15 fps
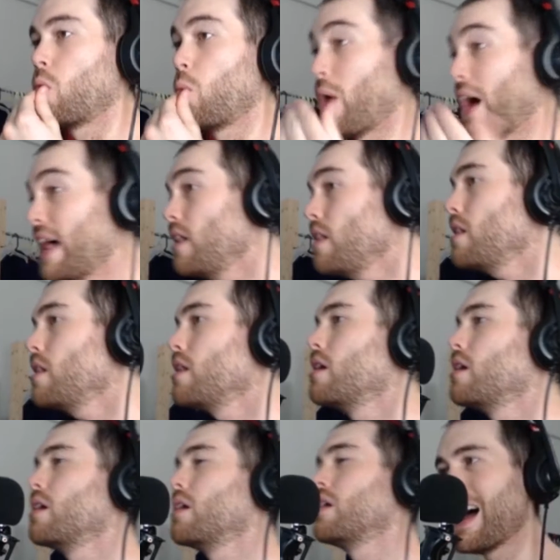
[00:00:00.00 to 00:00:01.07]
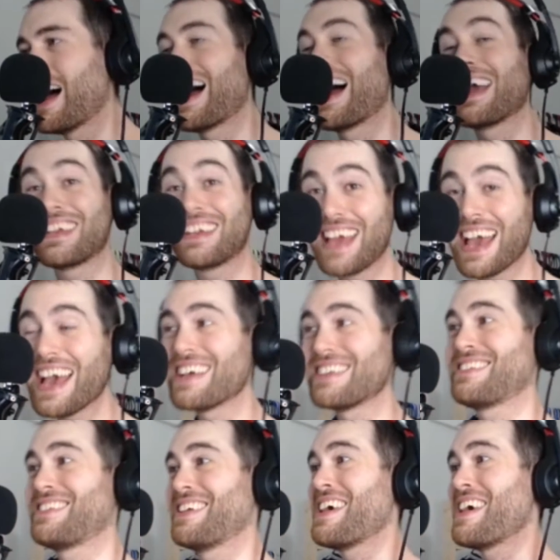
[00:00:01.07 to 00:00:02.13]
Well, I
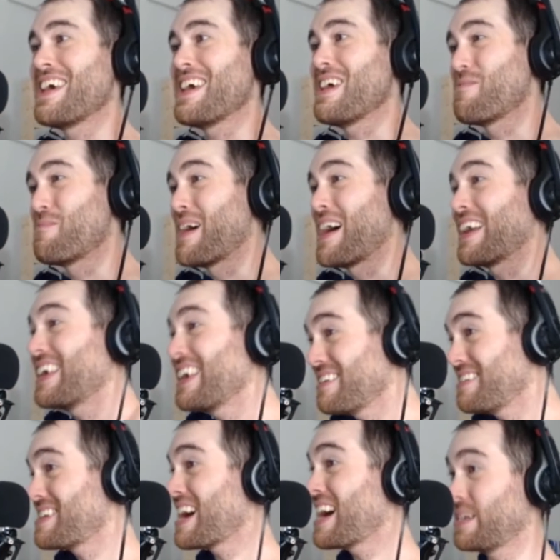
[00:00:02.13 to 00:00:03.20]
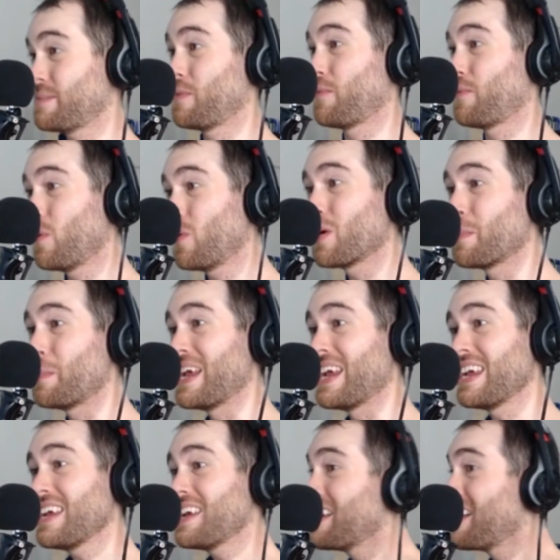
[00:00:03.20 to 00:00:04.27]
guess if my kid dies before
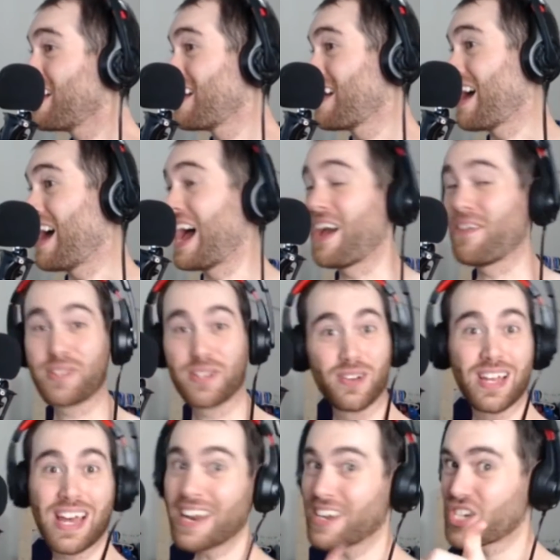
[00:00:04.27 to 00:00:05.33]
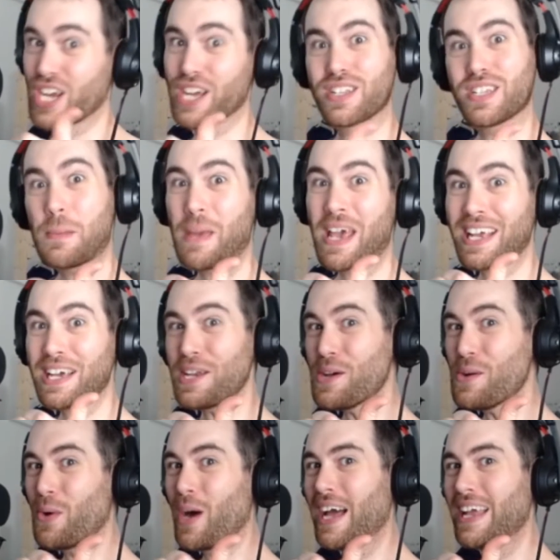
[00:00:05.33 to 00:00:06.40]
me, I've still got a chance to make a
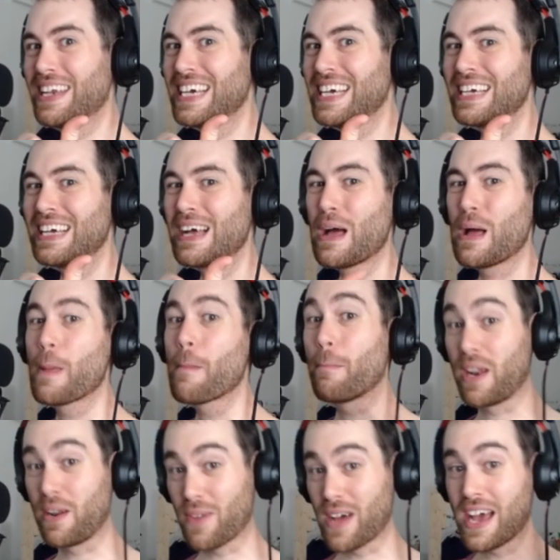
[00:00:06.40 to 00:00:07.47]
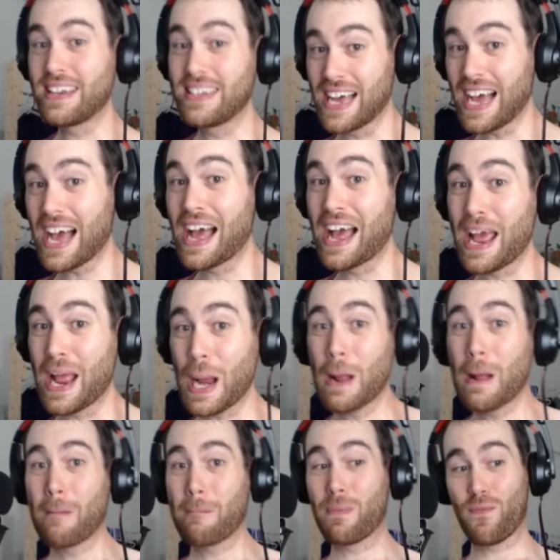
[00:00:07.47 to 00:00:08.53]
new one. But if I die
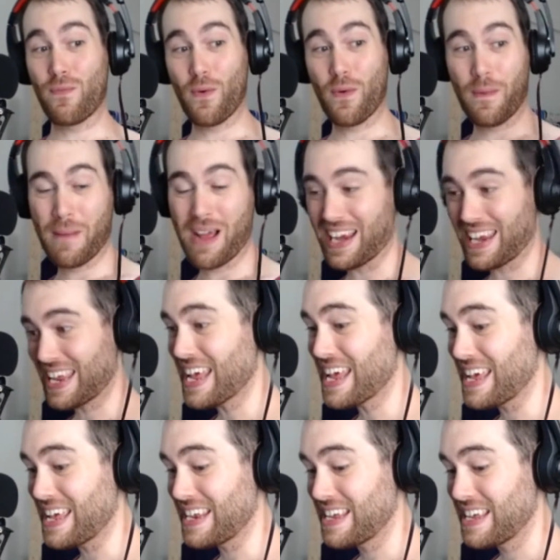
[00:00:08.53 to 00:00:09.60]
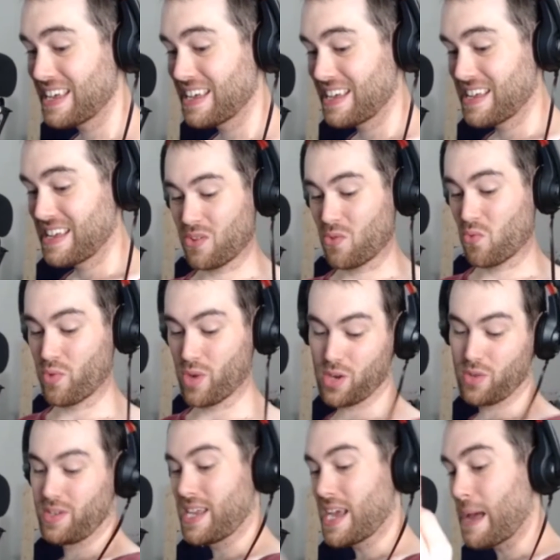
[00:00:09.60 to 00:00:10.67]
before my kid grows